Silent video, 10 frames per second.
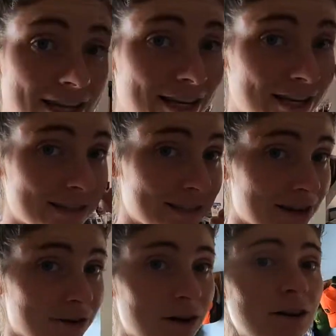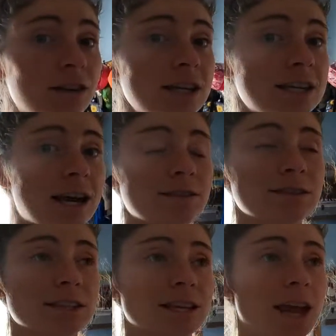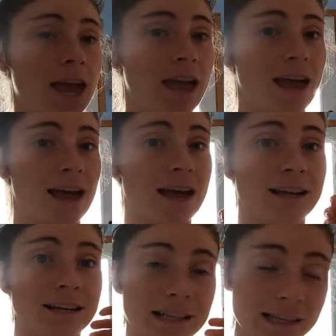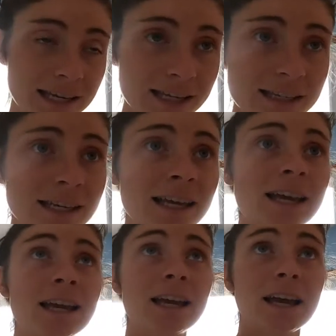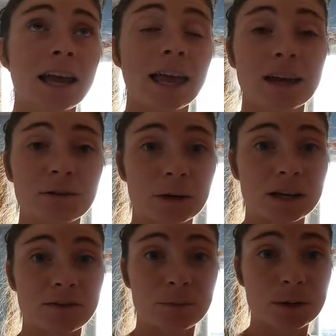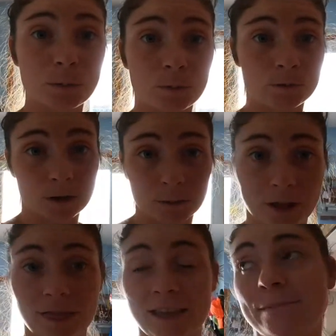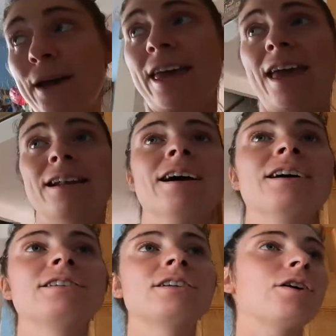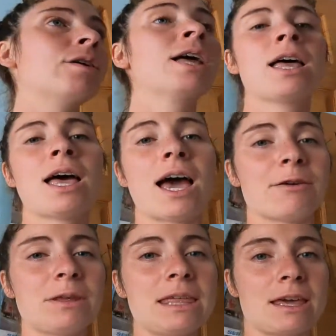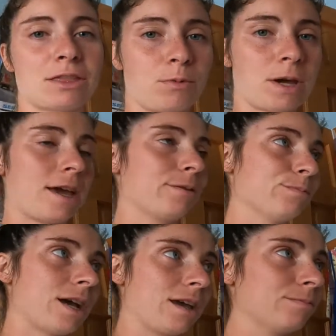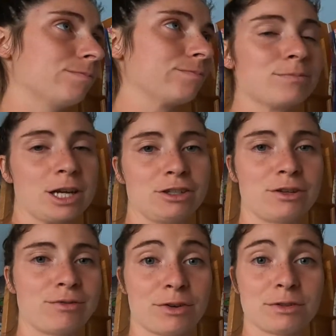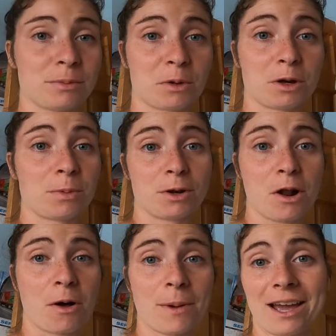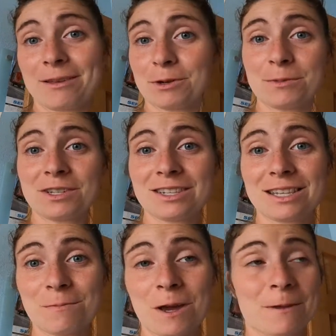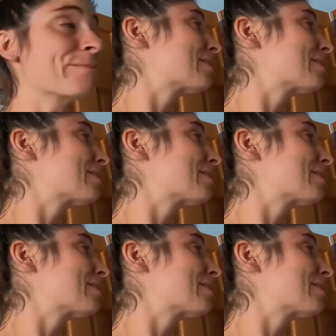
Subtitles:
It is now all cleaned out and clean and ready for me to start putting things back in. So I really like the way my pantry flows, so I'm going to put it all back pretty much the same way.